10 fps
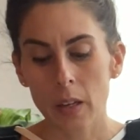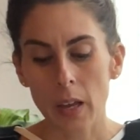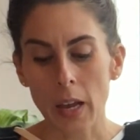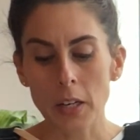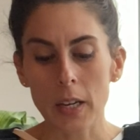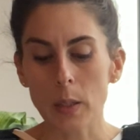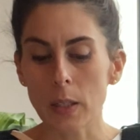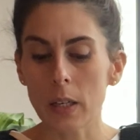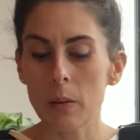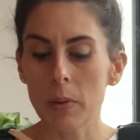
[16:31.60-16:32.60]
And it's
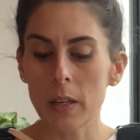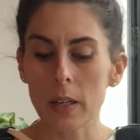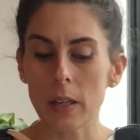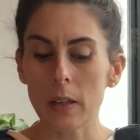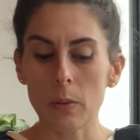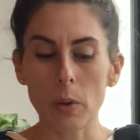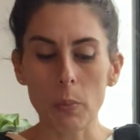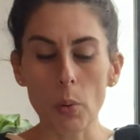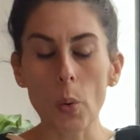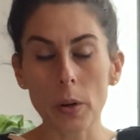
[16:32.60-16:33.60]
going to be
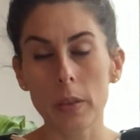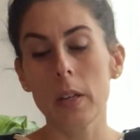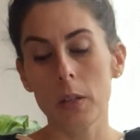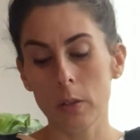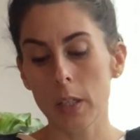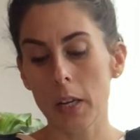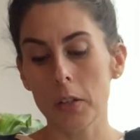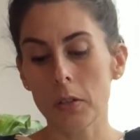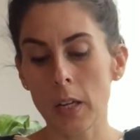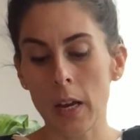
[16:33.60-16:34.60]
important that you take
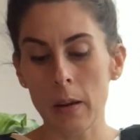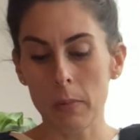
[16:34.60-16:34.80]
your time,